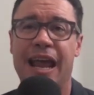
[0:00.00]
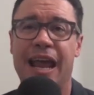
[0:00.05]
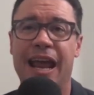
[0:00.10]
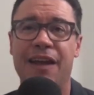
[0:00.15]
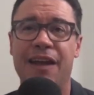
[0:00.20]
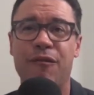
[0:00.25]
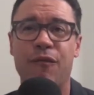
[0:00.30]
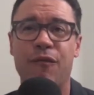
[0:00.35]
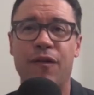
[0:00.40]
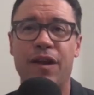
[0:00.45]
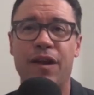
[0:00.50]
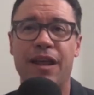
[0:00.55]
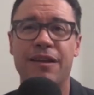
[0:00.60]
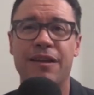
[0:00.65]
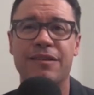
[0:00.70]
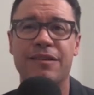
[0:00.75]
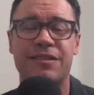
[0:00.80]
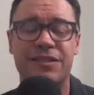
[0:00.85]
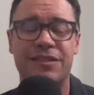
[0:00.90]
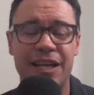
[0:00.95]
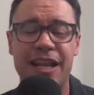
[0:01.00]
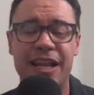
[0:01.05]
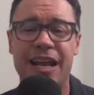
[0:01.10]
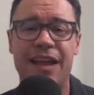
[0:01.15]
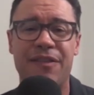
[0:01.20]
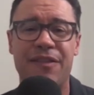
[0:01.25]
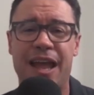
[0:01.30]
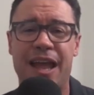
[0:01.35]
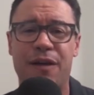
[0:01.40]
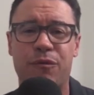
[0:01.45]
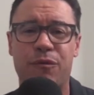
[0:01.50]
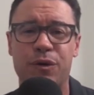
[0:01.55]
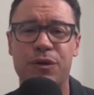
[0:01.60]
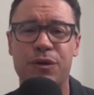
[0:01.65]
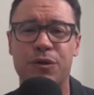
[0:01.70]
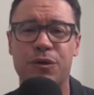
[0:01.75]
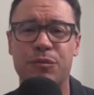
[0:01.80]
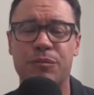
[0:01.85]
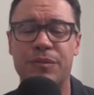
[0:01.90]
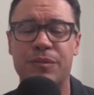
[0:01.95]
And in sitting in that
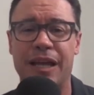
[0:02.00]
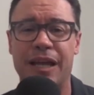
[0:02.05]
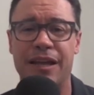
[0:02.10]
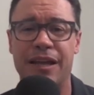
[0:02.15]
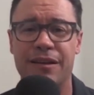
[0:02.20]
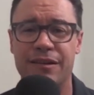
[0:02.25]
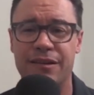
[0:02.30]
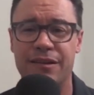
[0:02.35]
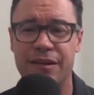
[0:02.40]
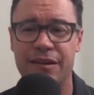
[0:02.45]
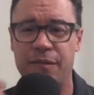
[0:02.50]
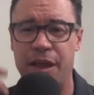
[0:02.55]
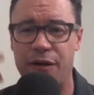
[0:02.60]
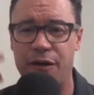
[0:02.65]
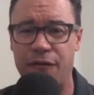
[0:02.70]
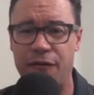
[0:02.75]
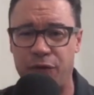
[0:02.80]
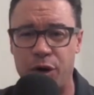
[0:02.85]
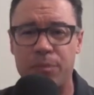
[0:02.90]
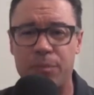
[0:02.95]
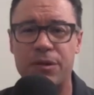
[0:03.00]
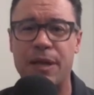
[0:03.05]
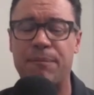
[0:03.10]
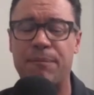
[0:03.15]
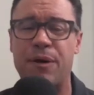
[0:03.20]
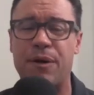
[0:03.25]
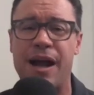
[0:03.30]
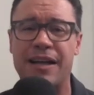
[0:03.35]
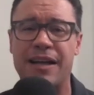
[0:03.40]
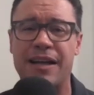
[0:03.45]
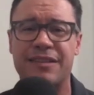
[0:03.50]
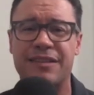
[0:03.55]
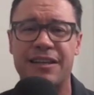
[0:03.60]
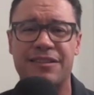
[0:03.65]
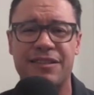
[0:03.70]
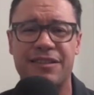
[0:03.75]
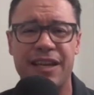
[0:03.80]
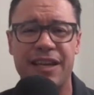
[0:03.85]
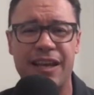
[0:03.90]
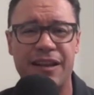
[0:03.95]
room, in you know, verbally
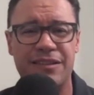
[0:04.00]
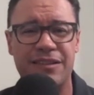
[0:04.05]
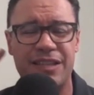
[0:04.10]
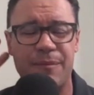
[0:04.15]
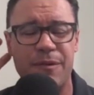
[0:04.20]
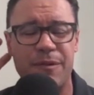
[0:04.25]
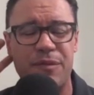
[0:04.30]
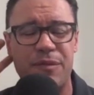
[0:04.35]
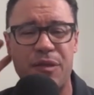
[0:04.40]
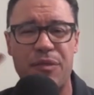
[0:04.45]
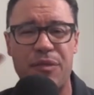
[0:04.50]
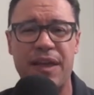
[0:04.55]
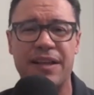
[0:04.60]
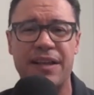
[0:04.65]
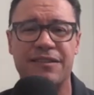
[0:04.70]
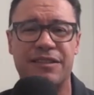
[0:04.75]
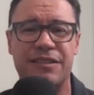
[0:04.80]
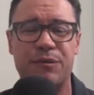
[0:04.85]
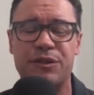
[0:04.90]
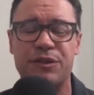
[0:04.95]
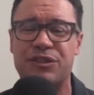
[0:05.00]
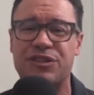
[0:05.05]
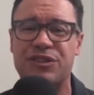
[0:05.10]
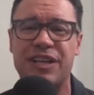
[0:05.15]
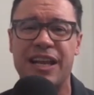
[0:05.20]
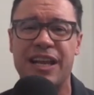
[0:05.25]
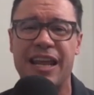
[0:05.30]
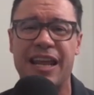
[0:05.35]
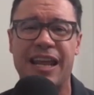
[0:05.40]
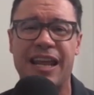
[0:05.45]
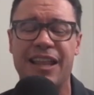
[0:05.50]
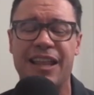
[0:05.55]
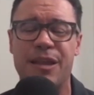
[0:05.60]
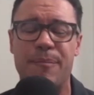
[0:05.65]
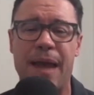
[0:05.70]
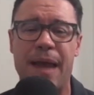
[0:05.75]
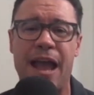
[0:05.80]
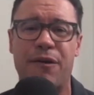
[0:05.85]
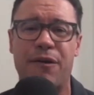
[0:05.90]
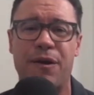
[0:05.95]
processing some of the things that were sitting in the
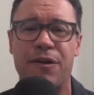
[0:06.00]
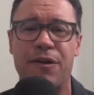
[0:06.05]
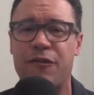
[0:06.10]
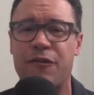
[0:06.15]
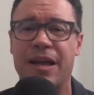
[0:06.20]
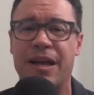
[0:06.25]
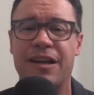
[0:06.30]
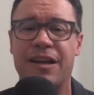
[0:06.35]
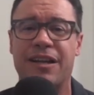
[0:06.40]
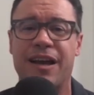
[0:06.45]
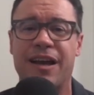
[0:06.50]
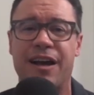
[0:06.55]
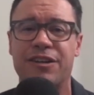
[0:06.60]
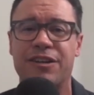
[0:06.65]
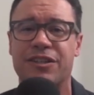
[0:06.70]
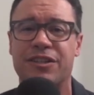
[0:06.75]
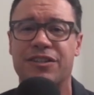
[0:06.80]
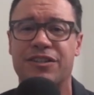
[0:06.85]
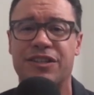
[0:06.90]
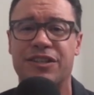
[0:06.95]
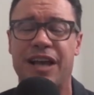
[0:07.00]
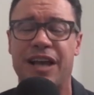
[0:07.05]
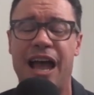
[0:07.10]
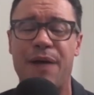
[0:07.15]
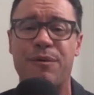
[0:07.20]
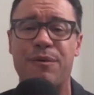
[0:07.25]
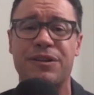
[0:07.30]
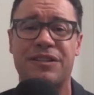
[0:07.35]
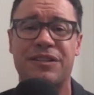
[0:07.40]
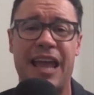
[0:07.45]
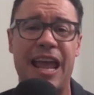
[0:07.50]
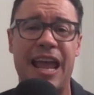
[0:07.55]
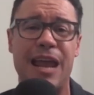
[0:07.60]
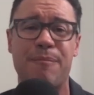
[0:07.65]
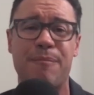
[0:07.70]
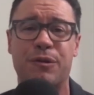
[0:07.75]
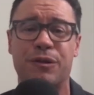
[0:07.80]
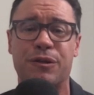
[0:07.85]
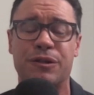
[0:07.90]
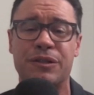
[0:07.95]
background of my unconscious, I was
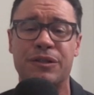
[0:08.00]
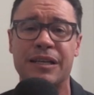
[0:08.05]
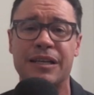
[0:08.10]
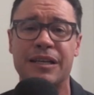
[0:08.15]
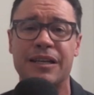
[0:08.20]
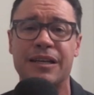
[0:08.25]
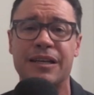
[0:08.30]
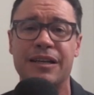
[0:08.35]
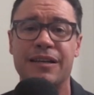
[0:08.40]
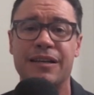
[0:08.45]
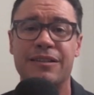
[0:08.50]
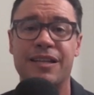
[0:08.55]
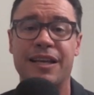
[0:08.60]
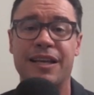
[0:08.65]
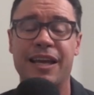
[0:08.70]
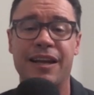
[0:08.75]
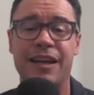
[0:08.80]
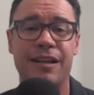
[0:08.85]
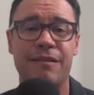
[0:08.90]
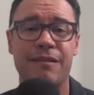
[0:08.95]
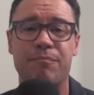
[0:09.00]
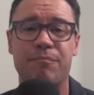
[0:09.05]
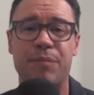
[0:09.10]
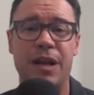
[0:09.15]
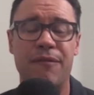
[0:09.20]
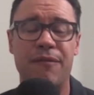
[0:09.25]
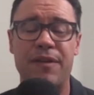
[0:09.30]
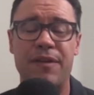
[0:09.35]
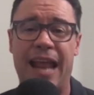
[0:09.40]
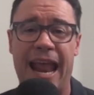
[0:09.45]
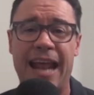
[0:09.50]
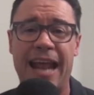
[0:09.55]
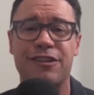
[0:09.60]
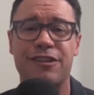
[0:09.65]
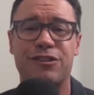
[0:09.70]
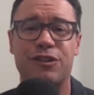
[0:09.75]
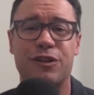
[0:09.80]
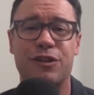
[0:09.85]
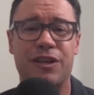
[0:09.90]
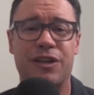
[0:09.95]
able to get a bit of an
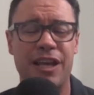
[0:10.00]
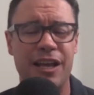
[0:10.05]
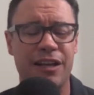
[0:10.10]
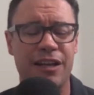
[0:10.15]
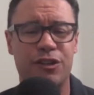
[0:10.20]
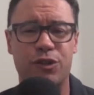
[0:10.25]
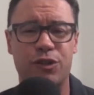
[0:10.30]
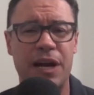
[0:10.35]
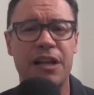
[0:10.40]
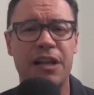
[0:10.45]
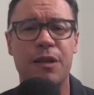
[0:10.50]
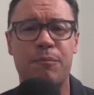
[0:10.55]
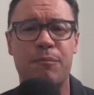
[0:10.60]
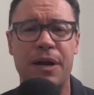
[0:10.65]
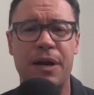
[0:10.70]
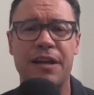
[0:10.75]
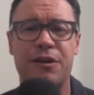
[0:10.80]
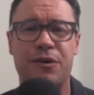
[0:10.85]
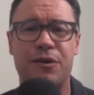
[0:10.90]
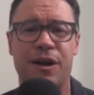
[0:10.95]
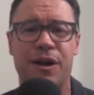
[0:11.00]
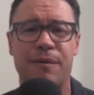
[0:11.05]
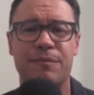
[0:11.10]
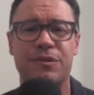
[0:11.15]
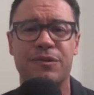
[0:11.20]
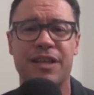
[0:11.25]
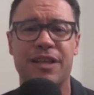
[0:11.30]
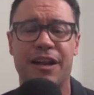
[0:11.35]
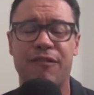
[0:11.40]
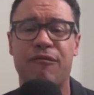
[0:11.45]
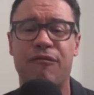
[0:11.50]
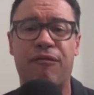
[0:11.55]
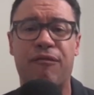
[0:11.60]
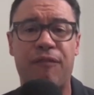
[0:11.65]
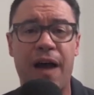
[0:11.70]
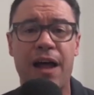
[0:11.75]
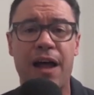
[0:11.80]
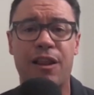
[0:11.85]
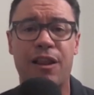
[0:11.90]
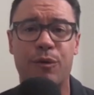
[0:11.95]
answer key, a trail of breadcrumbs that in
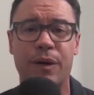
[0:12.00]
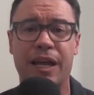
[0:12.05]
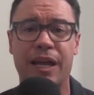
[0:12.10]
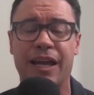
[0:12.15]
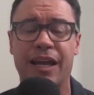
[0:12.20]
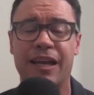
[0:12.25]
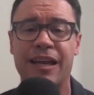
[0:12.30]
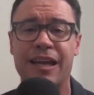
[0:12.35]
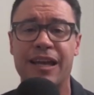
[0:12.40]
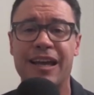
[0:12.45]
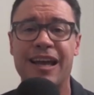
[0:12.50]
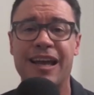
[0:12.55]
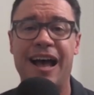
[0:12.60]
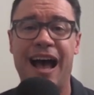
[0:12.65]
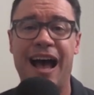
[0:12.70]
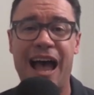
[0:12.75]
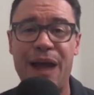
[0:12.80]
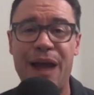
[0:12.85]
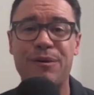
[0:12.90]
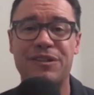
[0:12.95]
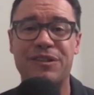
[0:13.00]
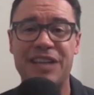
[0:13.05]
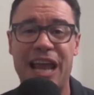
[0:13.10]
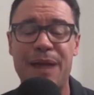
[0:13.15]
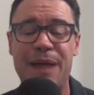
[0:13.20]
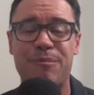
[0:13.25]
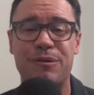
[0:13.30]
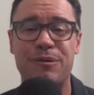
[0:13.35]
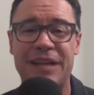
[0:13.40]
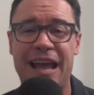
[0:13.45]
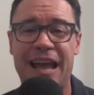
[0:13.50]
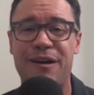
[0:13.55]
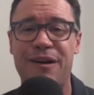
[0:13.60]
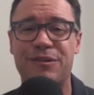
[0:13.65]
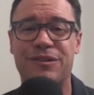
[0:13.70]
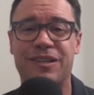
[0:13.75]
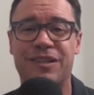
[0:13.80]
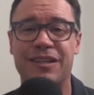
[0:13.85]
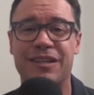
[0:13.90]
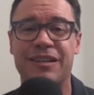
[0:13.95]
following, I was able now
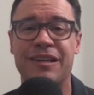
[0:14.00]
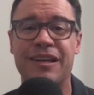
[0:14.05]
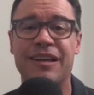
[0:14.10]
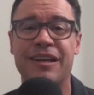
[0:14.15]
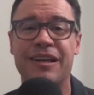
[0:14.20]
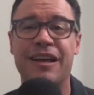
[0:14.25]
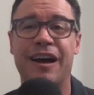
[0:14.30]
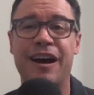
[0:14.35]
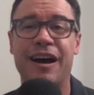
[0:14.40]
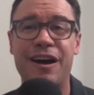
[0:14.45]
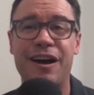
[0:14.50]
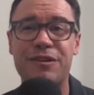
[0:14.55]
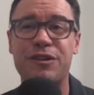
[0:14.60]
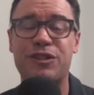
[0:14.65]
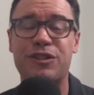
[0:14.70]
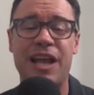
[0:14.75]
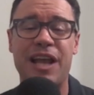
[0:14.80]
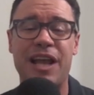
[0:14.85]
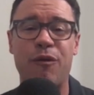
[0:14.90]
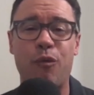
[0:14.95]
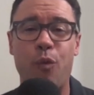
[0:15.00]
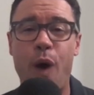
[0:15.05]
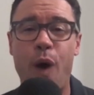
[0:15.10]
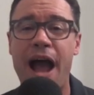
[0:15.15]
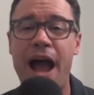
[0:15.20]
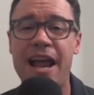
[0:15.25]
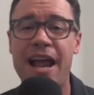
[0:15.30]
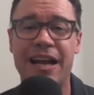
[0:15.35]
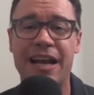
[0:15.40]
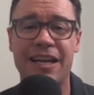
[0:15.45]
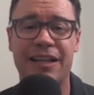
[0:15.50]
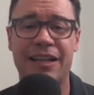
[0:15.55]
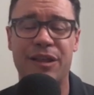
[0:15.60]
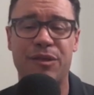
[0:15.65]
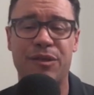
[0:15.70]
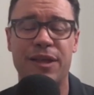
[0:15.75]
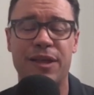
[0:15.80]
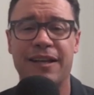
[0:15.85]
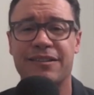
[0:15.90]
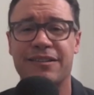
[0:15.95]
to understand why I did the
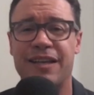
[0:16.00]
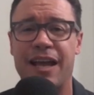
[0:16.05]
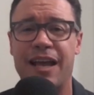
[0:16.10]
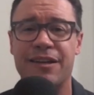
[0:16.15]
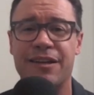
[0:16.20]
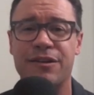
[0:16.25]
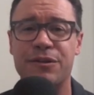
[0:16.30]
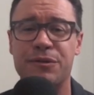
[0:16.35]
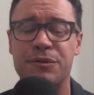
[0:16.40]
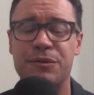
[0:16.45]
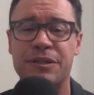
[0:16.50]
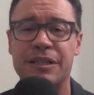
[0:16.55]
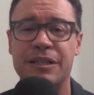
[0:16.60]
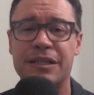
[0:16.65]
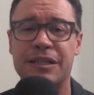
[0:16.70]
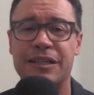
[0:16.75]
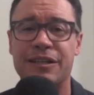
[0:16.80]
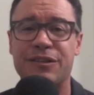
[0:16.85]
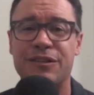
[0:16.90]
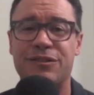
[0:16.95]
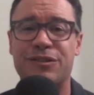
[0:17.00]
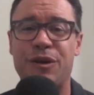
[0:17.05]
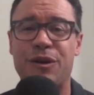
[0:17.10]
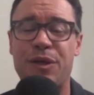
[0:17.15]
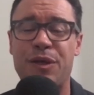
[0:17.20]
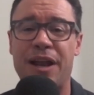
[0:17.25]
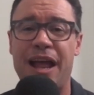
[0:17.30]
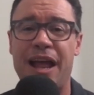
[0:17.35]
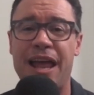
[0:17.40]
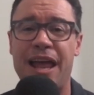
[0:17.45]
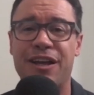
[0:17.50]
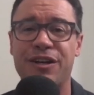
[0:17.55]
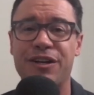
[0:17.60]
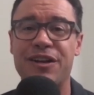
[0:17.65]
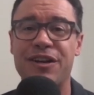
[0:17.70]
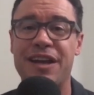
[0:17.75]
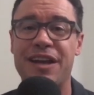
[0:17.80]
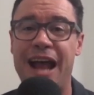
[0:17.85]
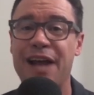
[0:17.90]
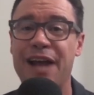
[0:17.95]
things I do so that I
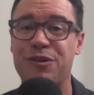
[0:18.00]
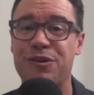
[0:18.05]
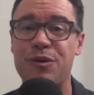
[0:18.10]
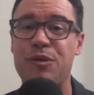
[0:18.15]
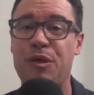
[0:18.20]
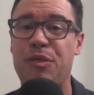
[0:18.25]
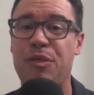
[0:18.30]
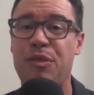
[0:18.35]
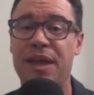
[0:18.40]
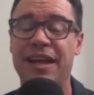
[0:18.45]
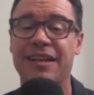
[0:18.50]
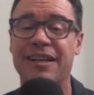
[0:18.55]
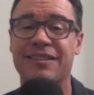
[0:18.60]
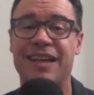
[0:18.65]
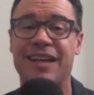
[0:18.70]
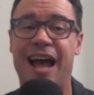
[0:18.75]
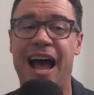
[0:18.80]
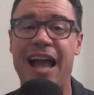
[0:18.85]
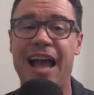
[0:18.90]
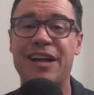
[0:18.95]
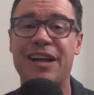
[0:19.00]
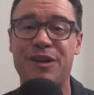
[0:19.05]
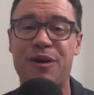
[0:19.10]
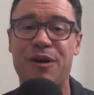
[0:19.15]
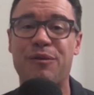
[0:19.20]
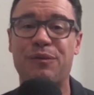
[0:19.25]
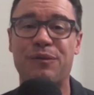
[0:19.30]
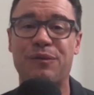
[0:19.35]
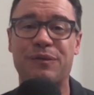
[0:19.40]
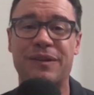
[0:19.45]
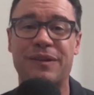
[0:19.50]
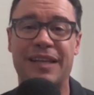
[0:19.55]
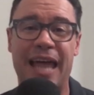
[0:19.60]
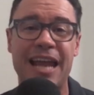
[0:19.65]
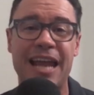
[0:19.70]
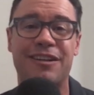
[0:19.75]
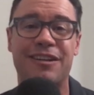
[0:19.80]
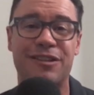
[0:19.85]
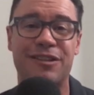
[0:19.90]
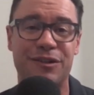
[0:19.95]
could not do the things I don't
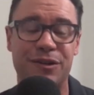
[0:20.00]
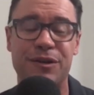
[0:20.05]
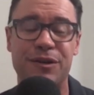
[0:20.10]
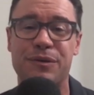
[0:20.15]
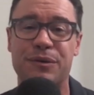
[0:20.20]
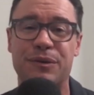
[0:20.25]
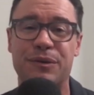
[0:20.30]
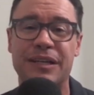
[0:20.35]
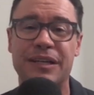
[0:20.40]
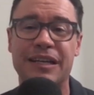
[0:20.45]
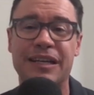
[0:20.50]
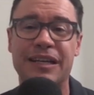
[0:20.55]
like to do.